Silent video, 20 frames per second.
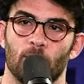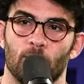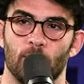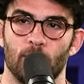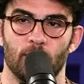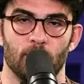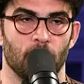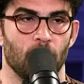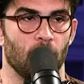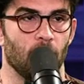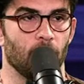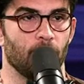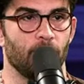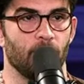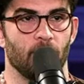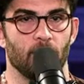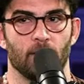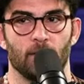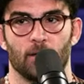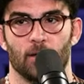when you're
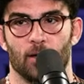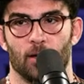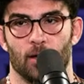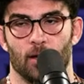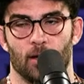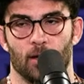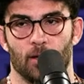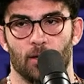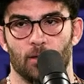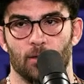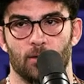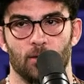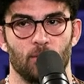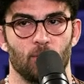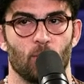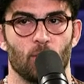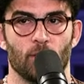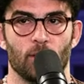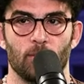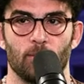helping the
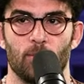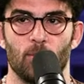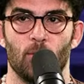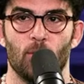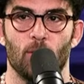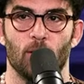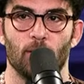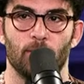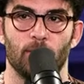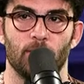working poor.